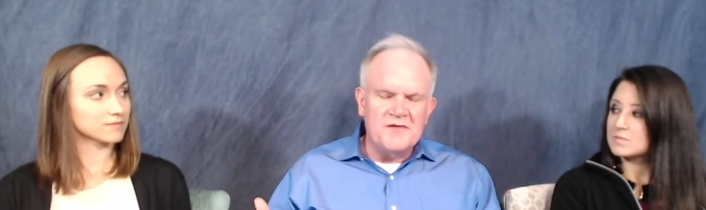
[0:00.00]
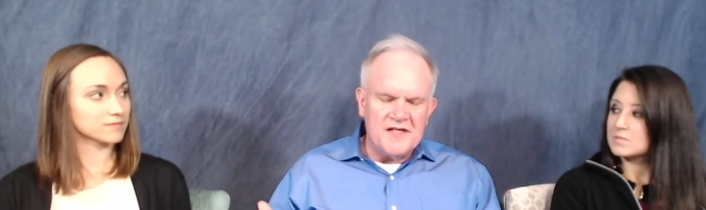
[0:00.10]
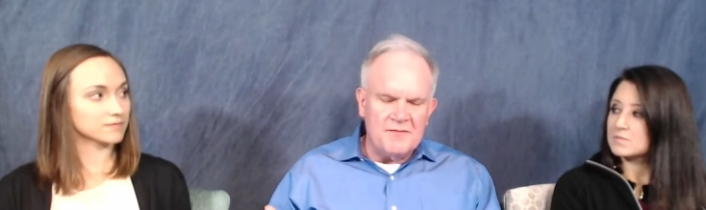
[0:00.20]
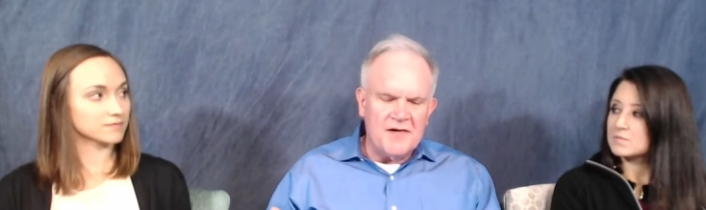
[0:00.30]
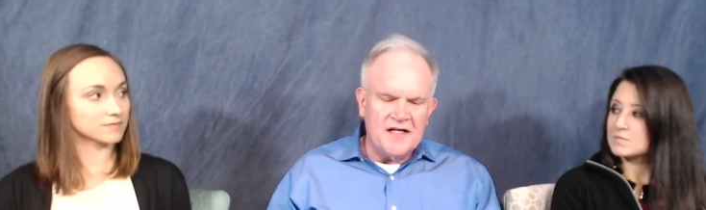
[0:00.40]

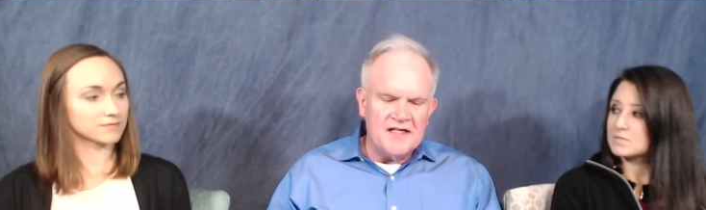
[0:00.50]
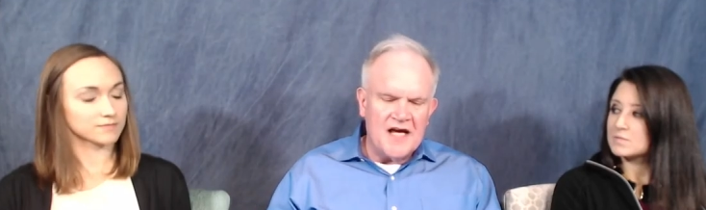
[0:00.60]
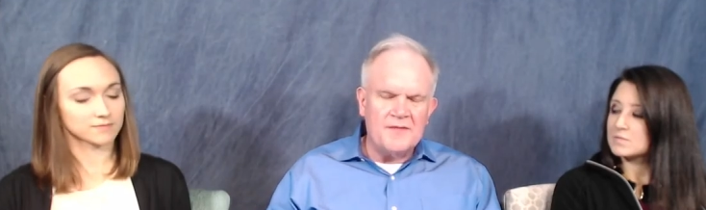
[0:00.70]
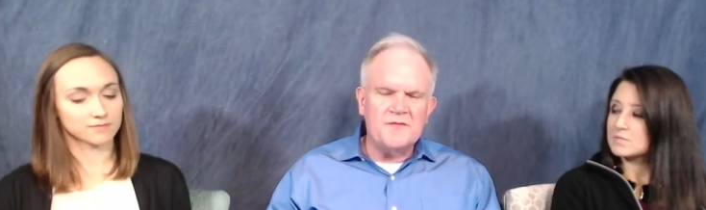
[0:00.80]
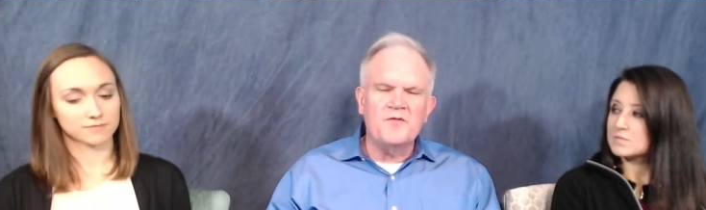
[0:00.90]
Speaker 1: said many
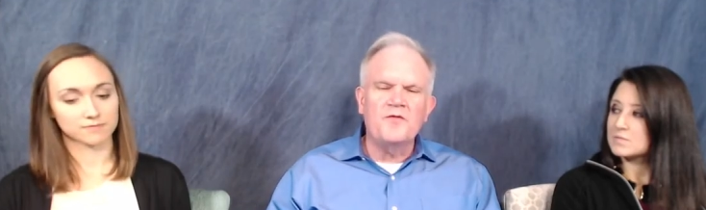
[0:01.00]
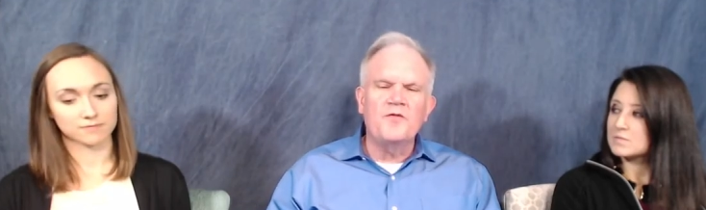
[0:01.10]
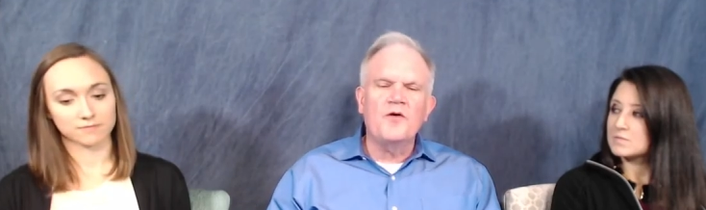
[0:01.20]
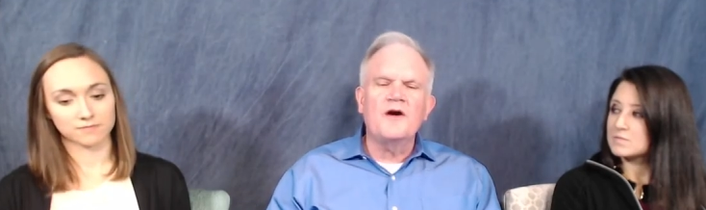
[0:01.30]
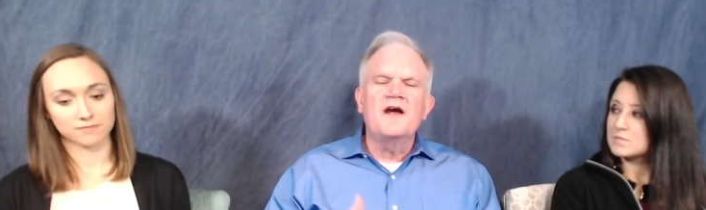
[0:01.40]
times
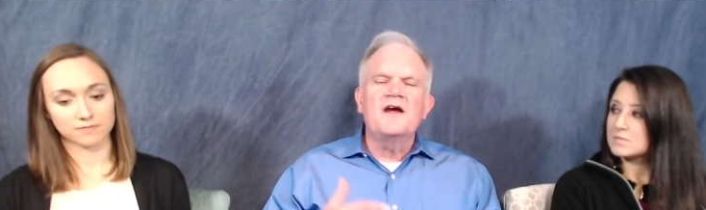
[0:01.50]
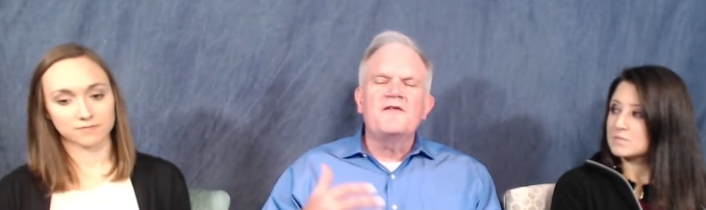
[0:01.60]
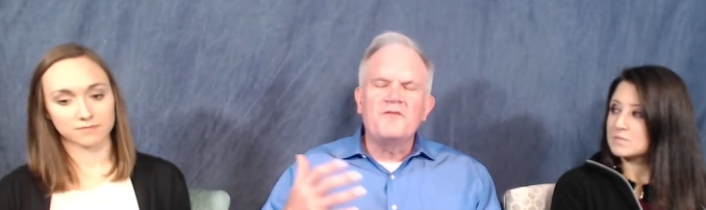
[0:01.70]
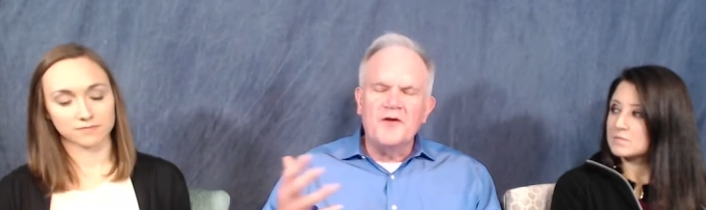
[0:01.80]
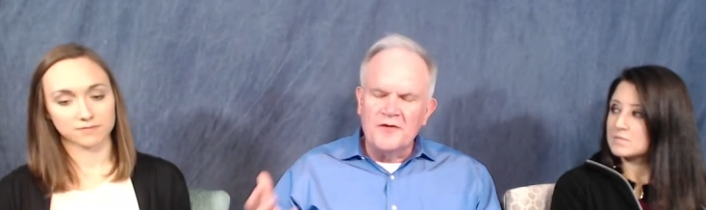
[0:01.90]
before,
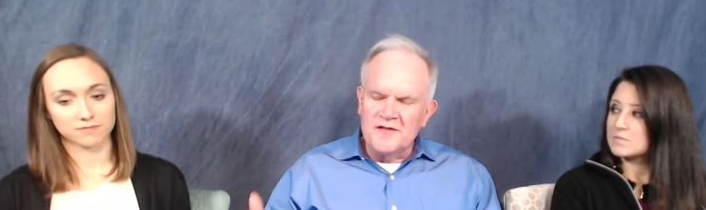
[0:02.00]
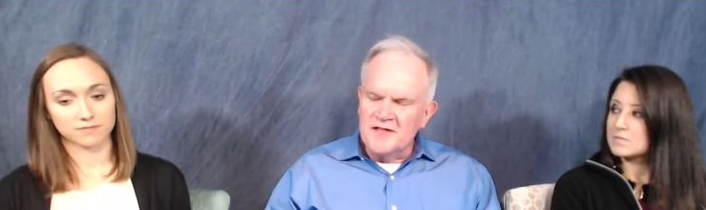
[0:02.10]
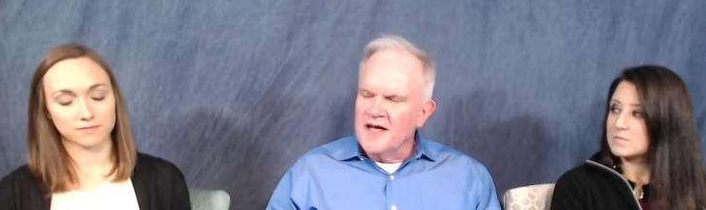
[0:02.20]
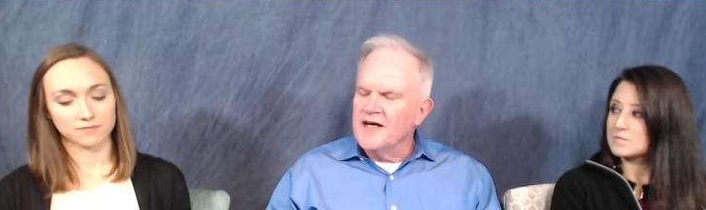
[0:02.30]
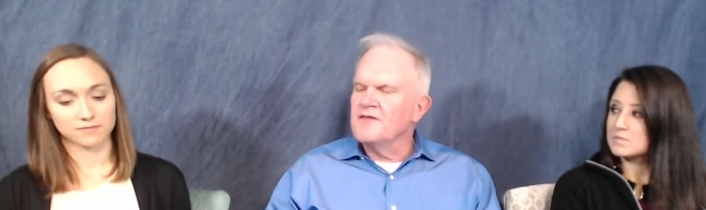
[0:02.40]
fear is
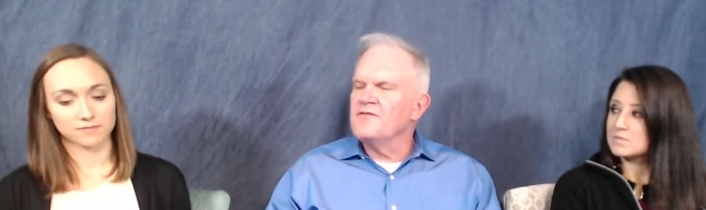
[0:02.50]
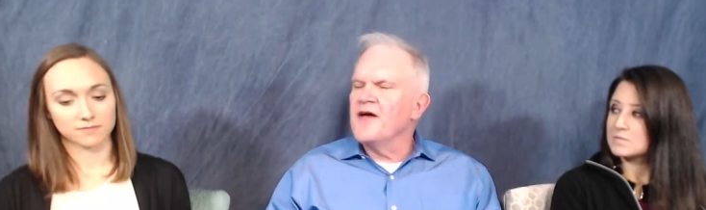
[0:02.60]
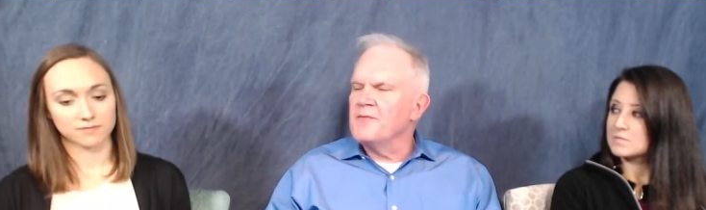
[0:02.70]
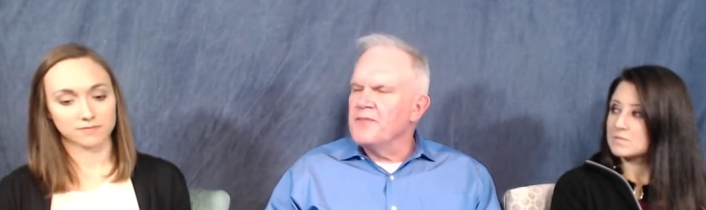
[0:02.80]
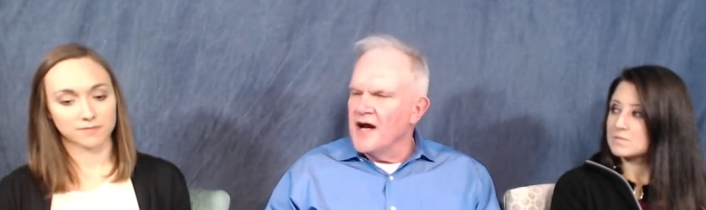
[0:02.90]
like
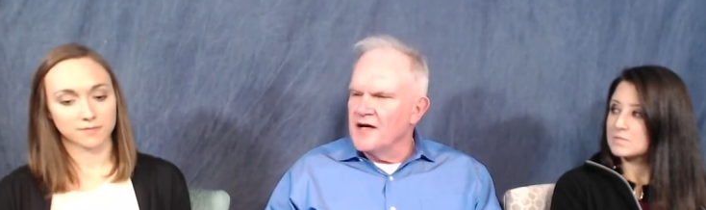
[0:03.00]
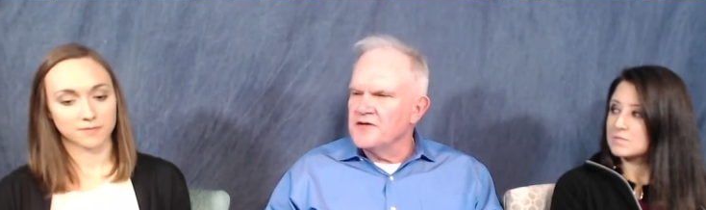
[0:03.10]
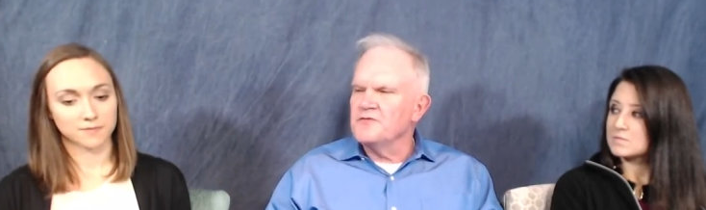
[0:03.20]
vampires.